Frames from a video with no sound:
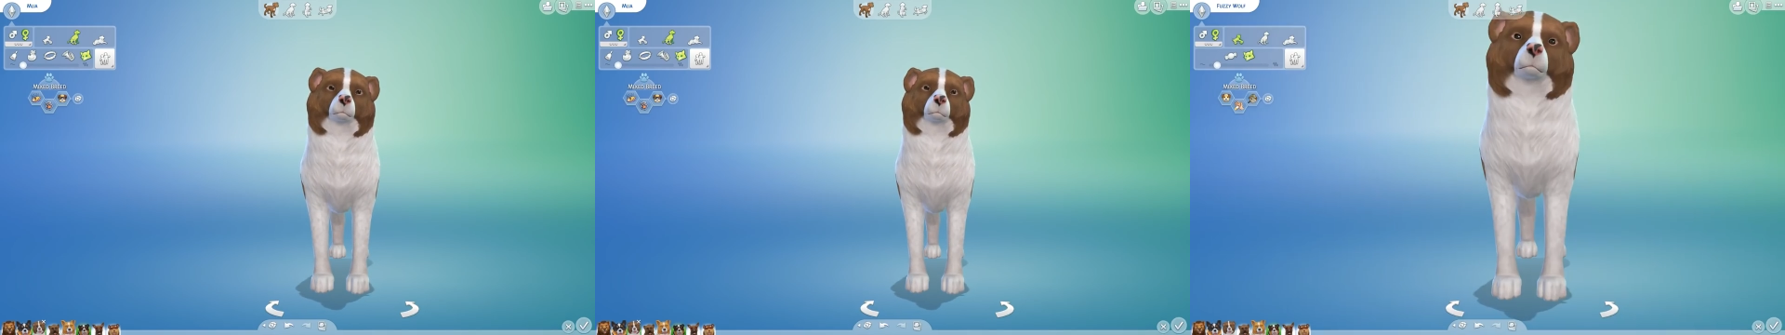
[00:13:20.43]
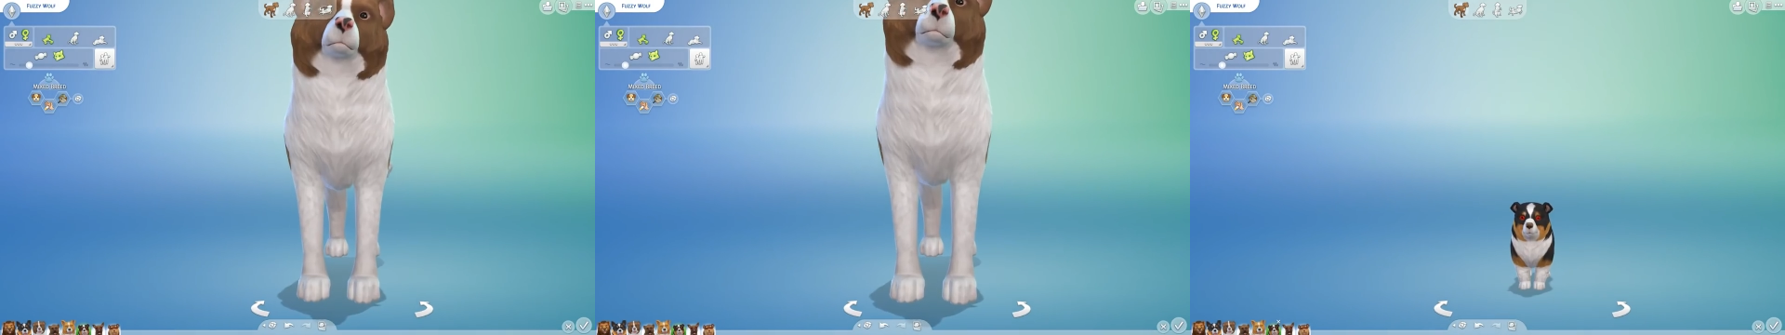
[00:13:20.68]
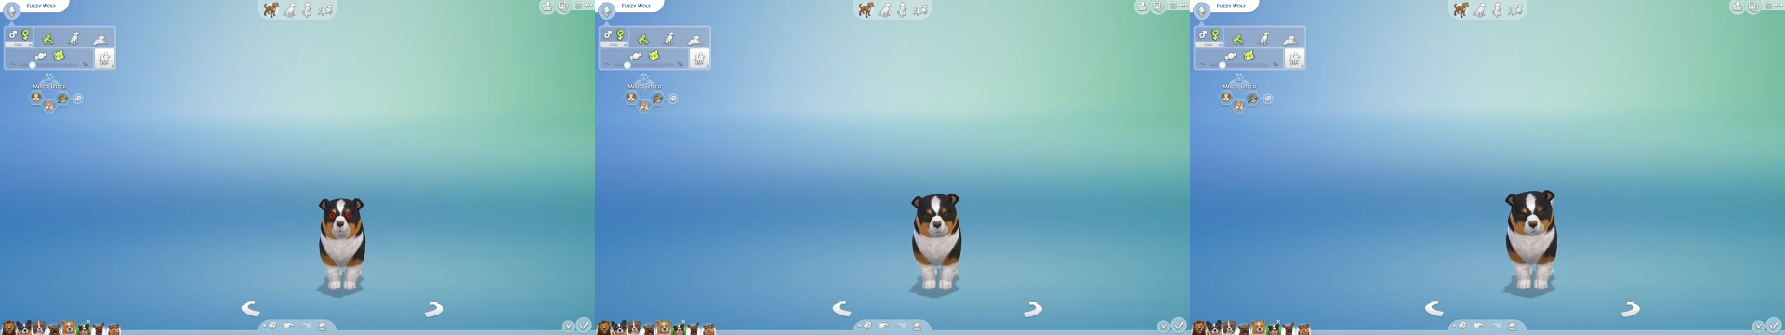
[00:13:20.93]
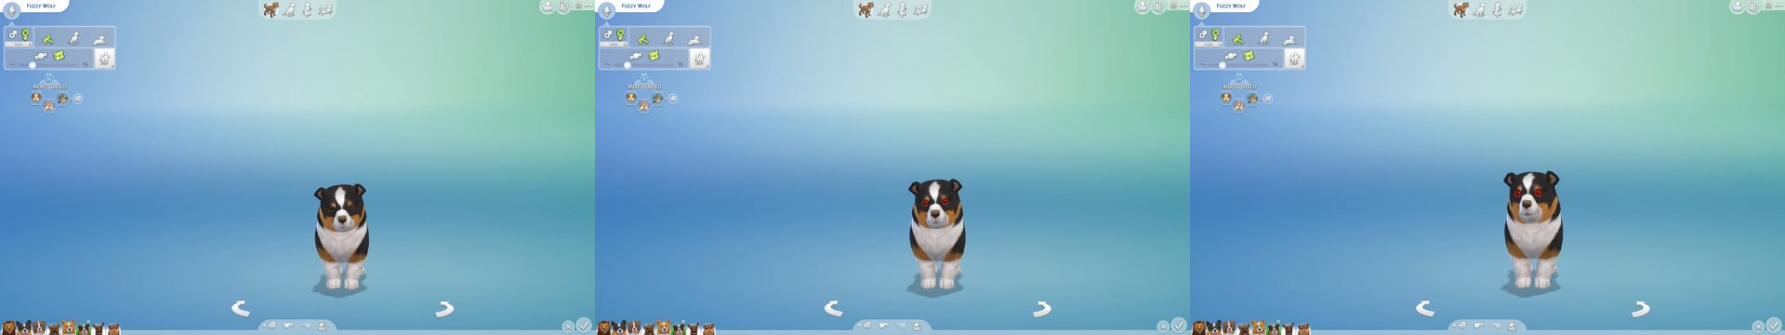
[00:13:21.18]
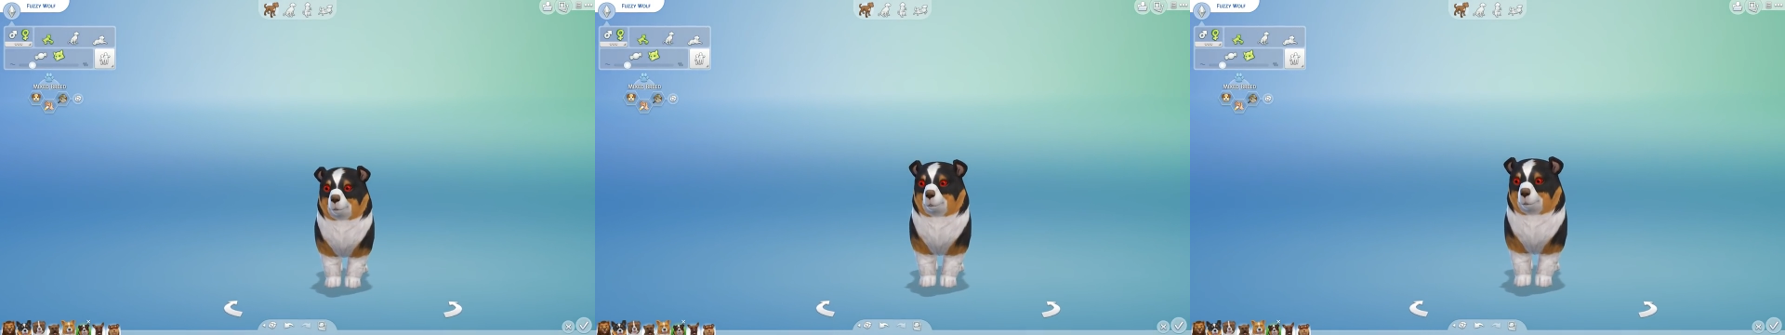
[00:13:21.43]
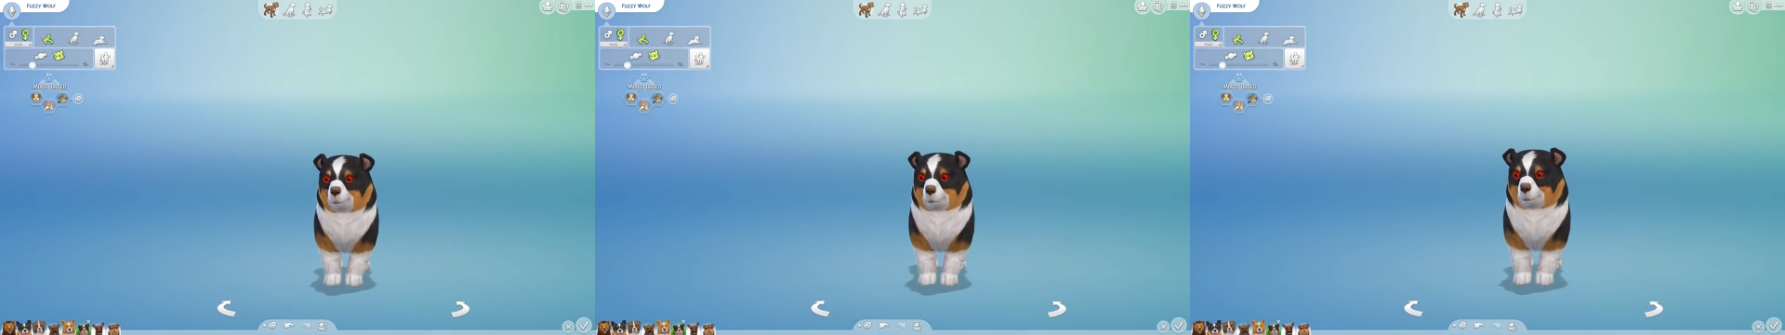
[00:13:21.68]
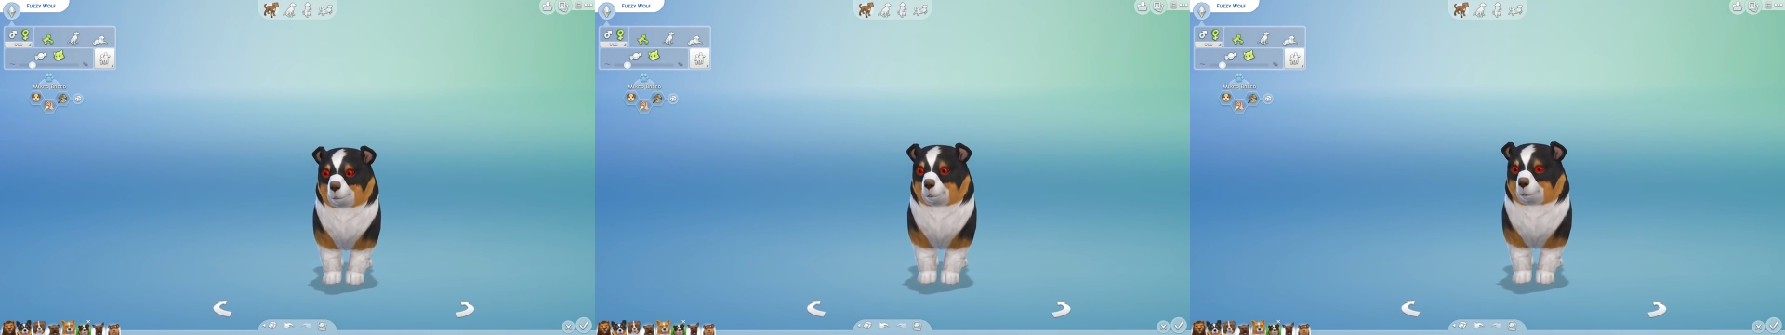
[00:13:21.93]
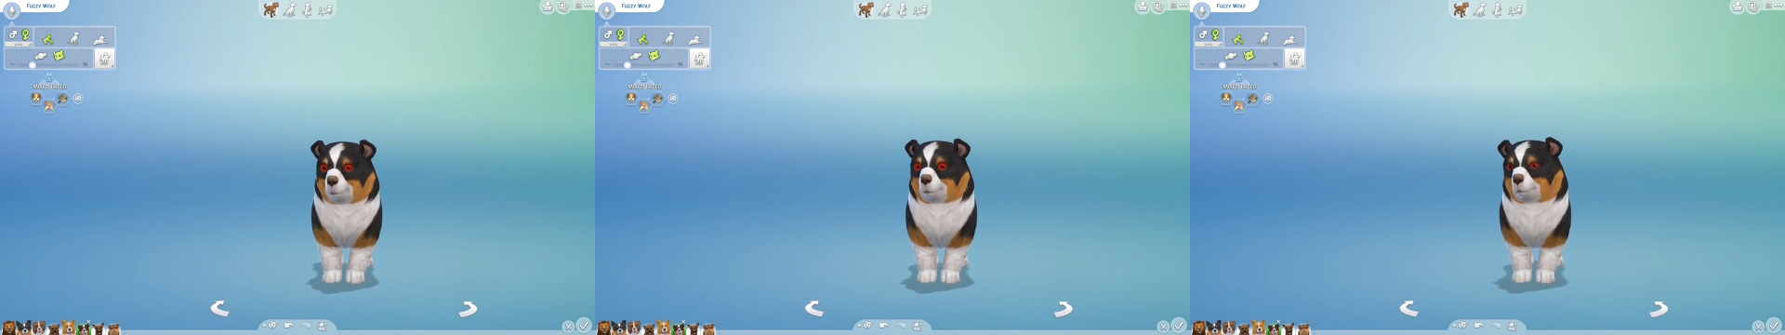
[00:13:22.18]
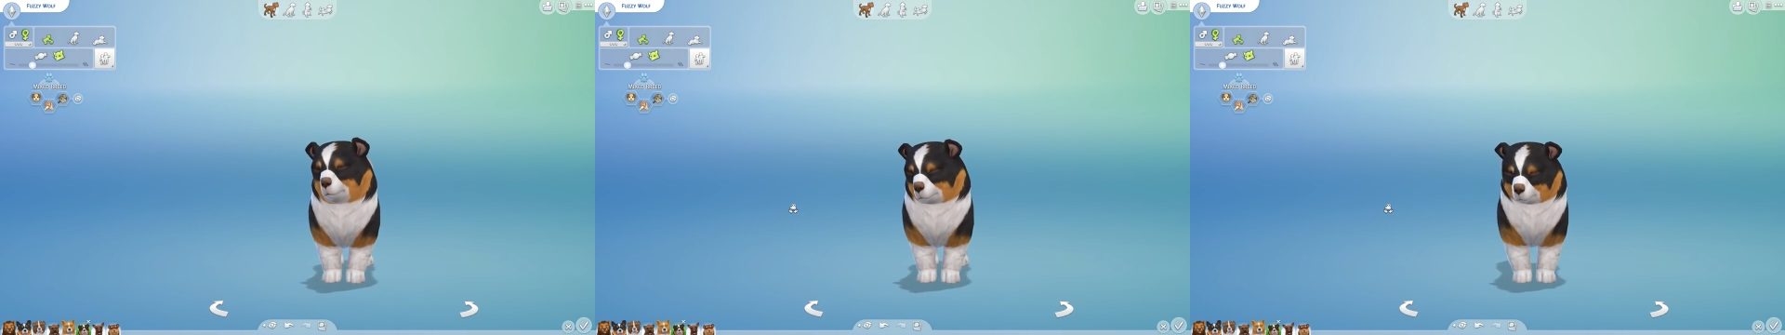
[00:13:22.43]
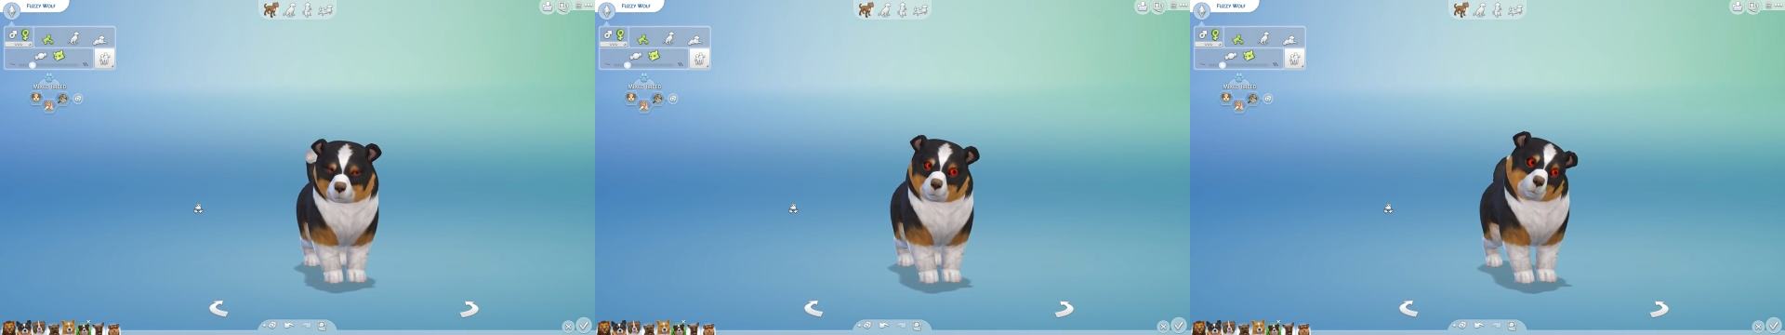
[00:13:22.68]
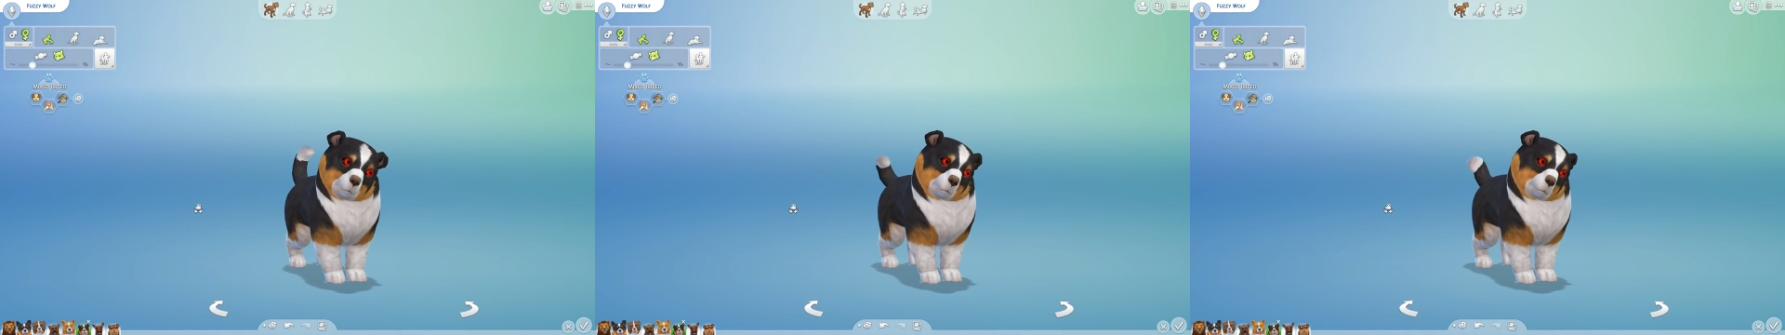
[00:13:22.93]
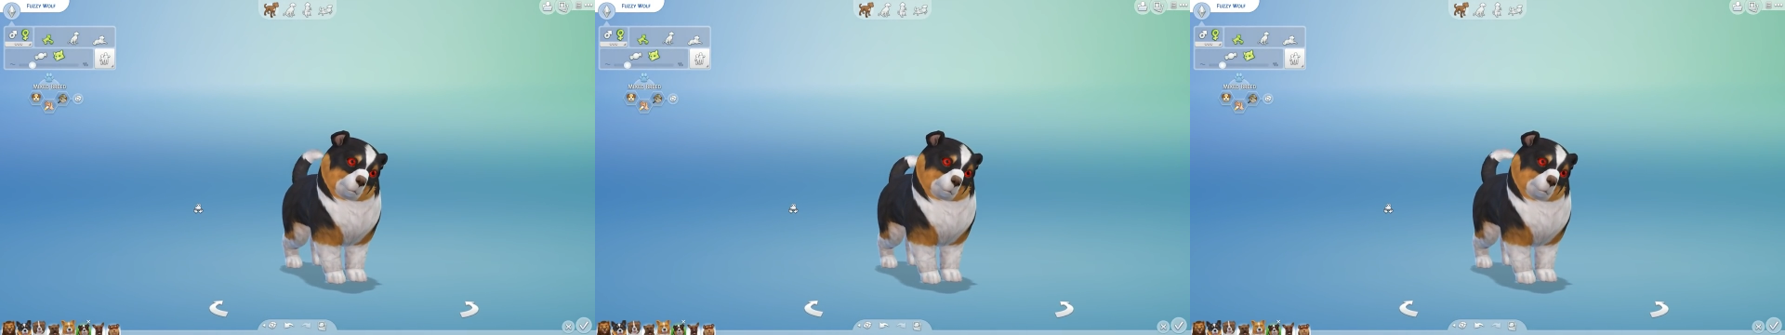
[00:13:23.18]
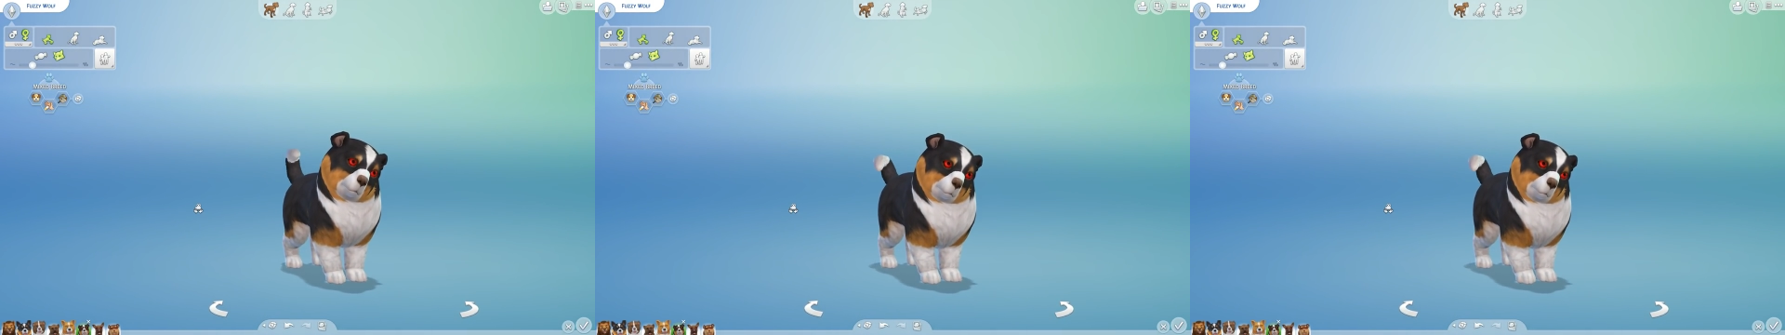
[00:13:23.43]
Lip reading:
[unreadable: no face in view]